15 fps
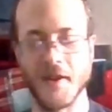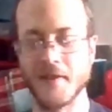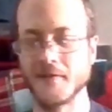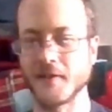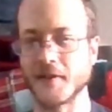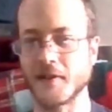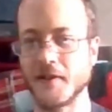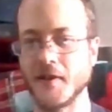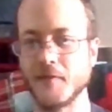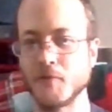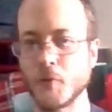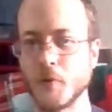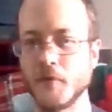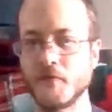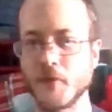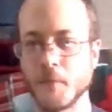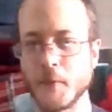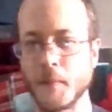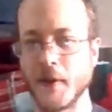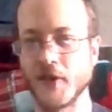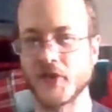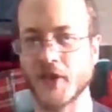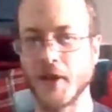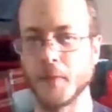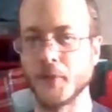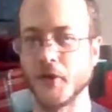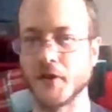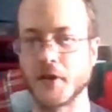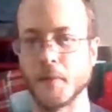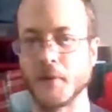Like, everyone from the past games
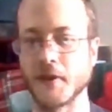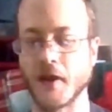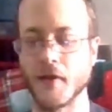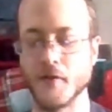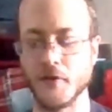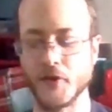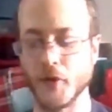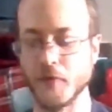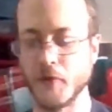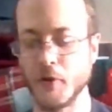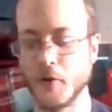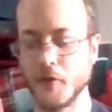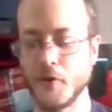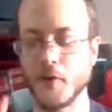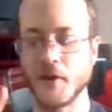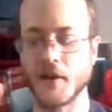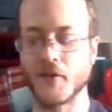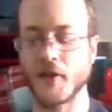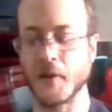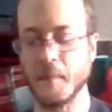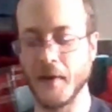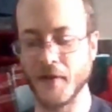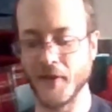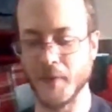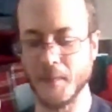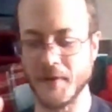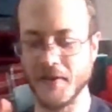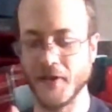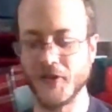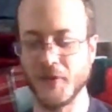all come together, so if you don't know anything about them,
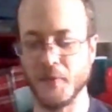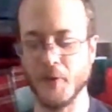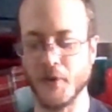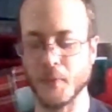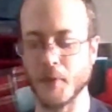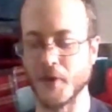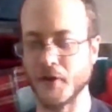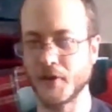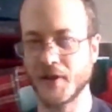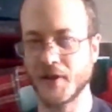it doesn't really work.